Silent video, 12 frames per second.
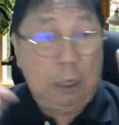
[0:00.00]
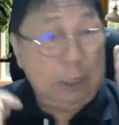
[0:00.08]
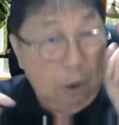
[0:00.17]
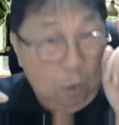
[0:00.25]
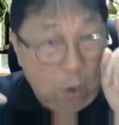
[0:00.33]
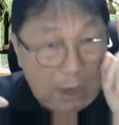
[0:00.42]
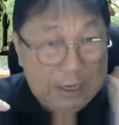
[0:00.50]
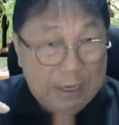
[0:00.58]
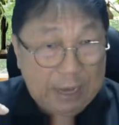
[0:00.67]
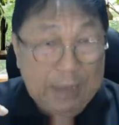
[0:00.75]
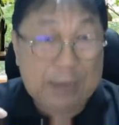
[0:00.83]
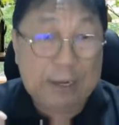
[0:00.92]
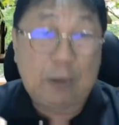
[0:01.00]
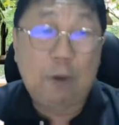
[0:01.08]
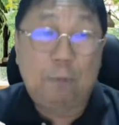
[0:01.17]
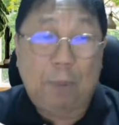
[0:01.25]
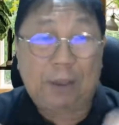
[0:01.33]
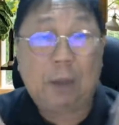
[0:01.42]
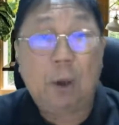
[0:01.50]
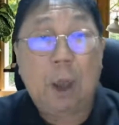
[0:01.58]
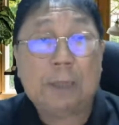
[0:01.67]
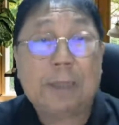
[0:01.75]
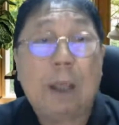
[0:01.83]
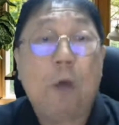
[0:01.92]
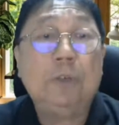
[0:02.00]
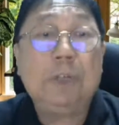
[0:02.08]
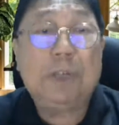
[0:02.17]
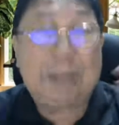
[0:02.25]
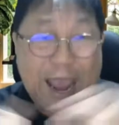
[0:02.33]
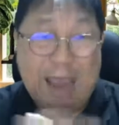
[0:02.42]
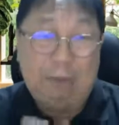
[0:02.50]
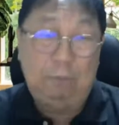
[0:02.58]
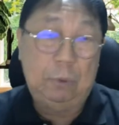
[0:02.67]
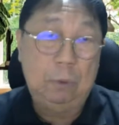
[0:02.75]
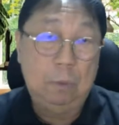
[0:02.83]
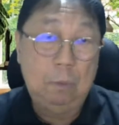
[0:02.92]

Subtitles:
the one kick that you practice 1,000 times.